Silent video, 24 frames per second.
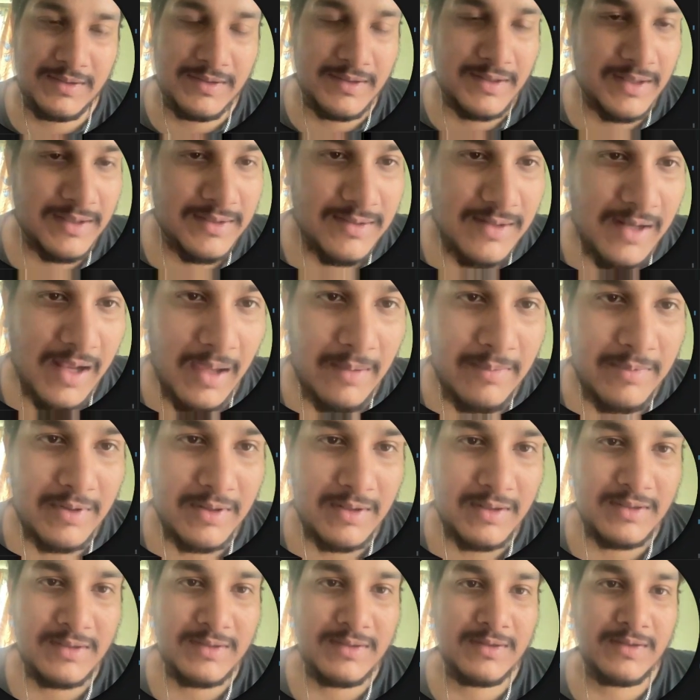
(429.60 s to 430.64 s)
test
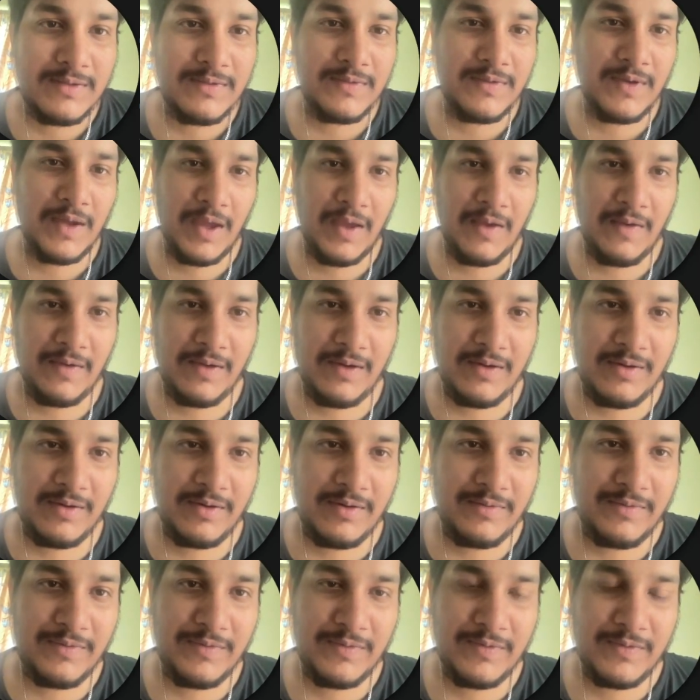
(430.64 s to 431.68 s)
libraries
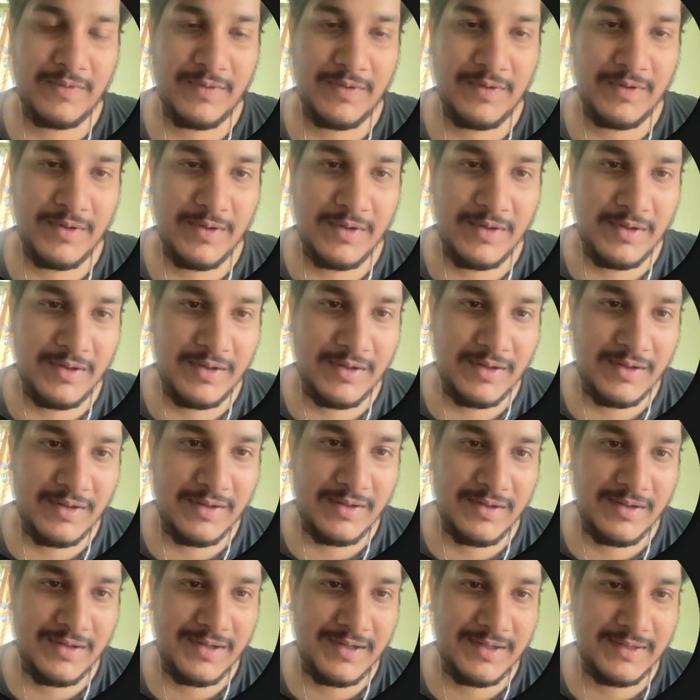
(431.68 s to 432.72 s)
of
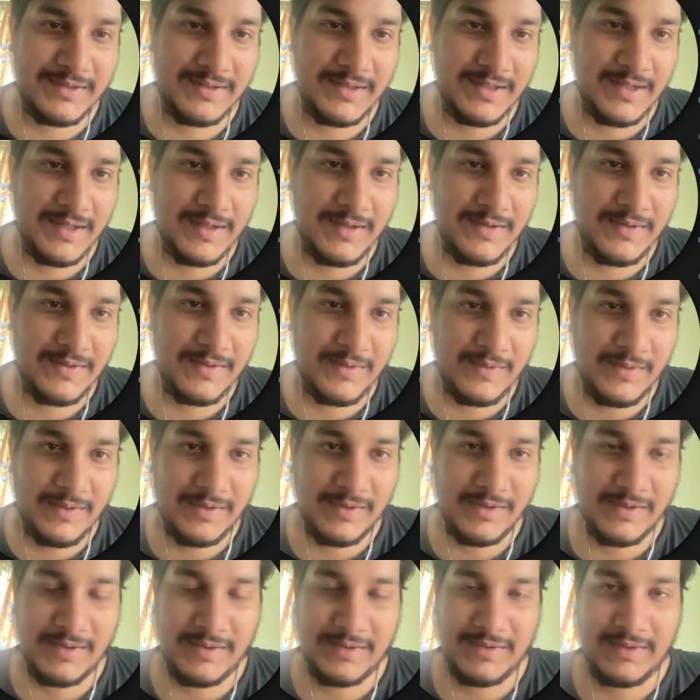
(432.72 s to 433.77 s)
let's say
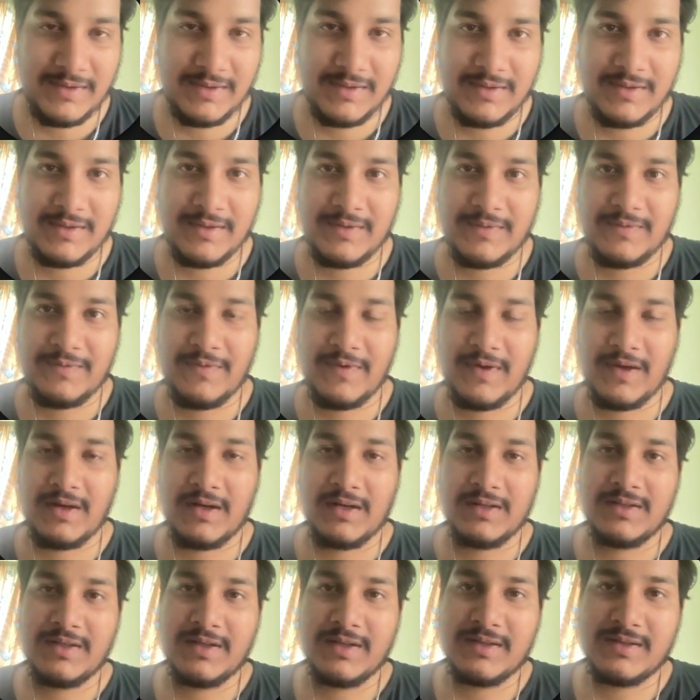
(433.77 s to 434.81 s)
the
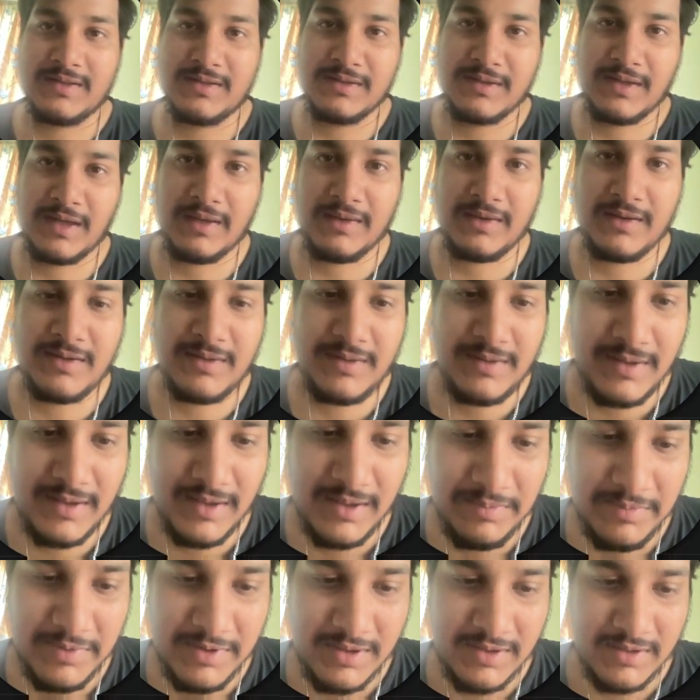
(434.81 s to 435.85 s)
faker.js and the
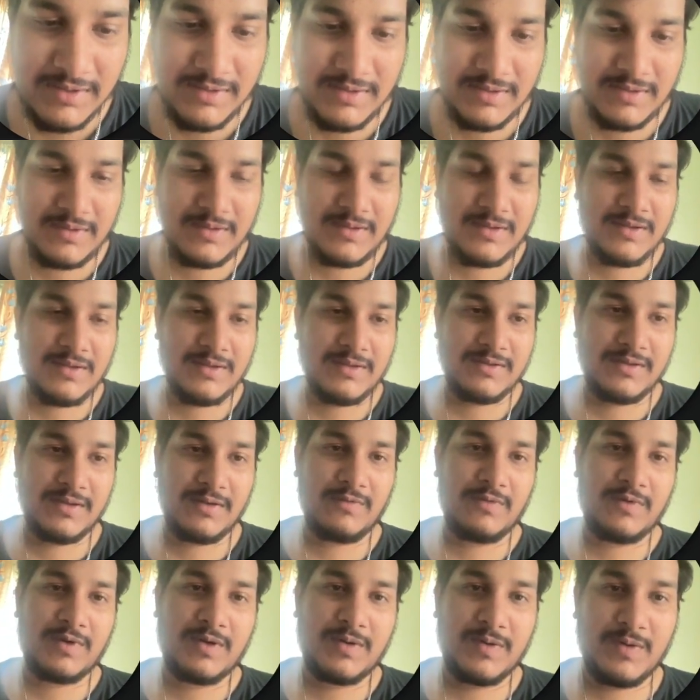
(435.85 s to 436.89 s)
db.json
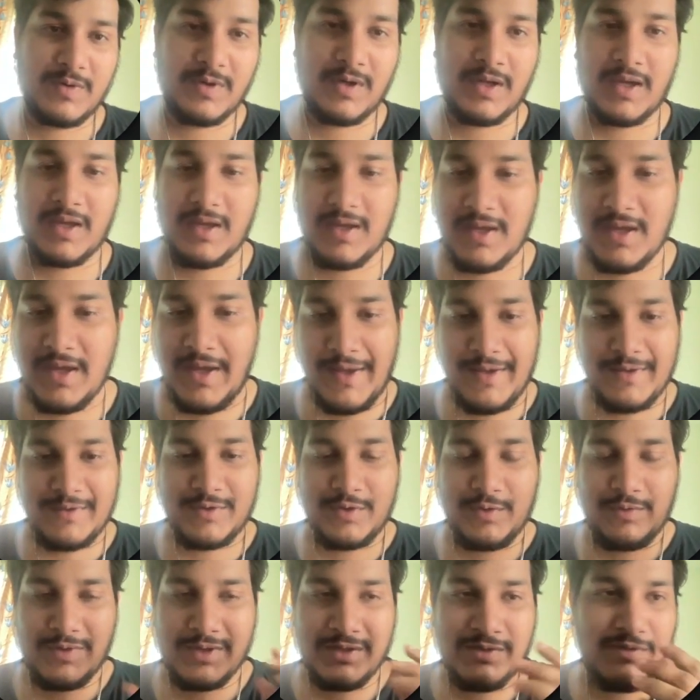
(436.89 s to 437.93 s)
server. Okay,
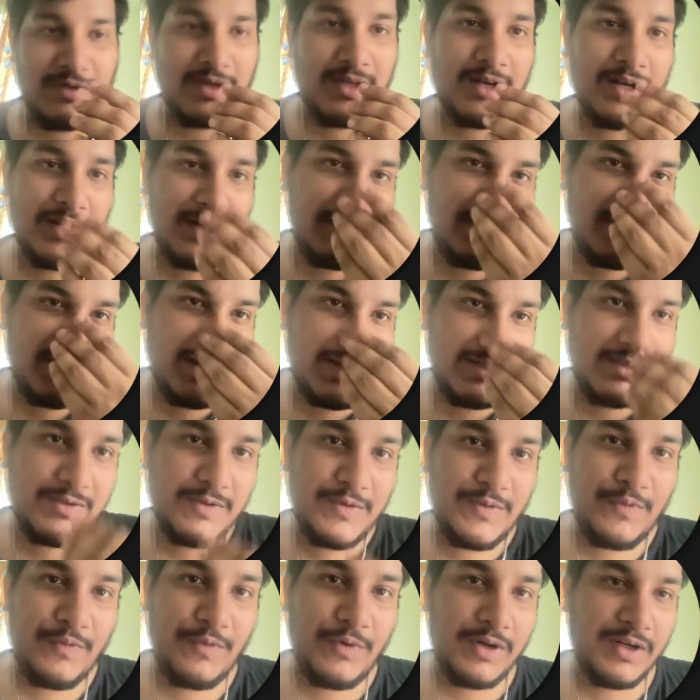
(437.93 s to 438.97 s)
so once we are ready with this,
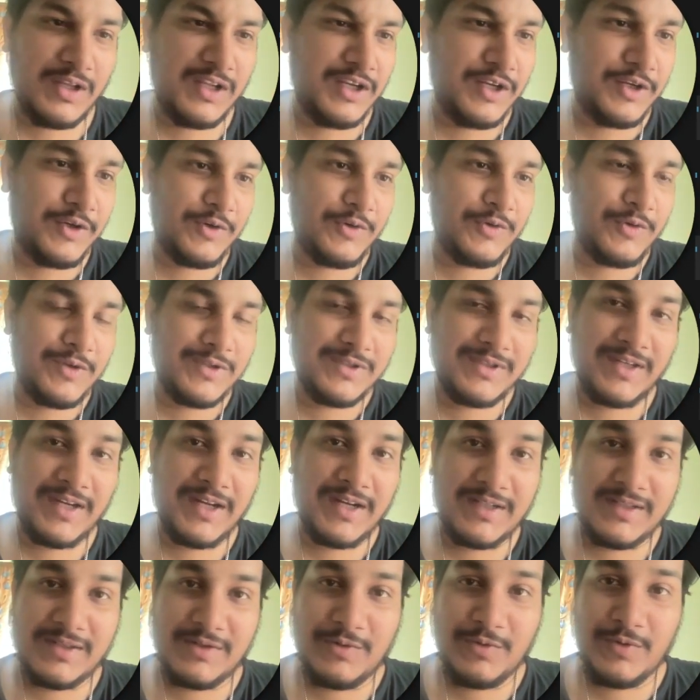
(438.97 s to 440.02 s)
what we need to do is
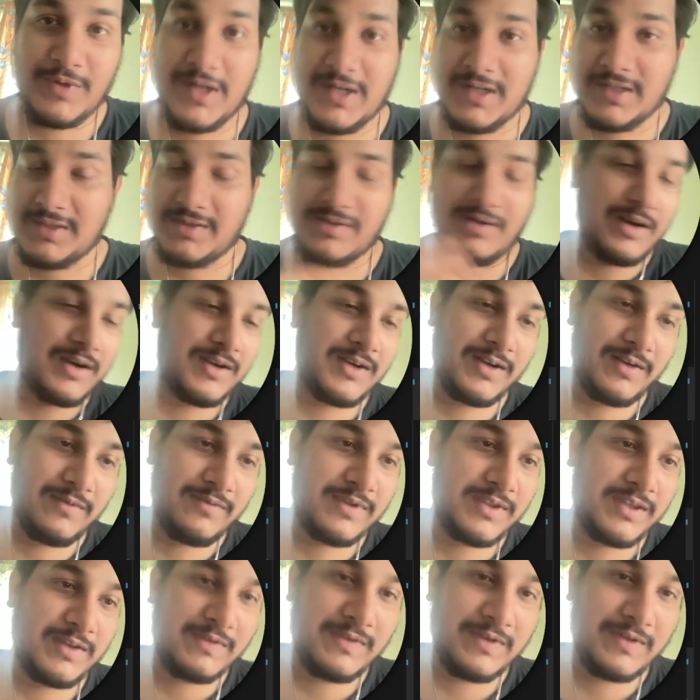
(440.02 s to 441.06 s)
get started
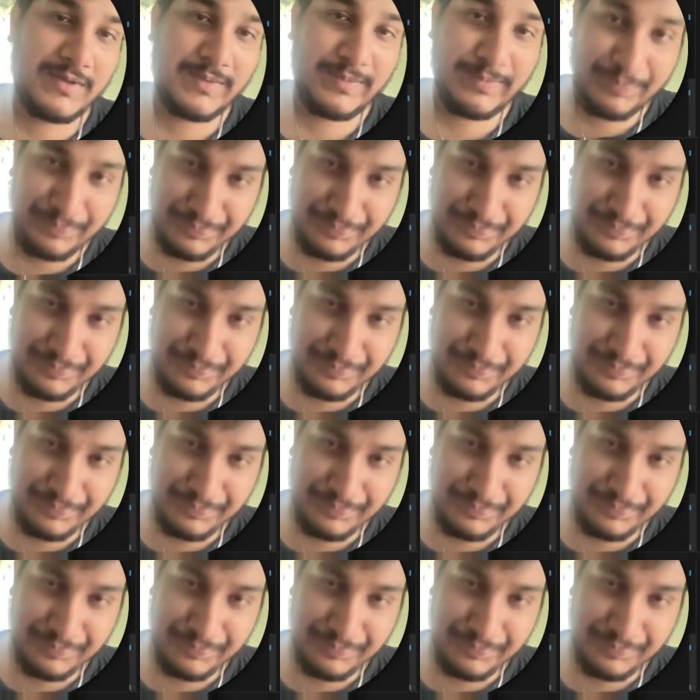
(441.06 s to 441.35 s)
with our